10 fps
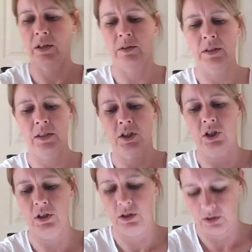I'll
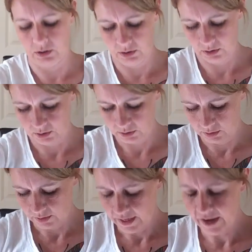stitch.
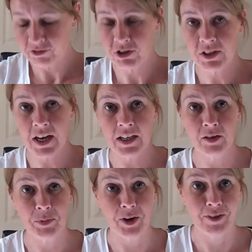Haven't used any
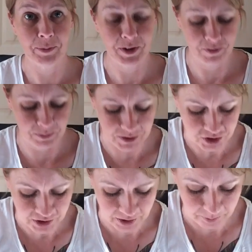of my fabric of the
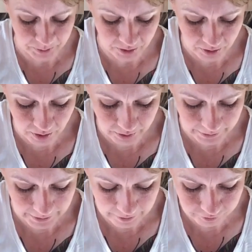month yet, but I
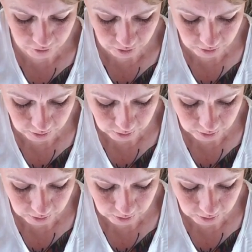have got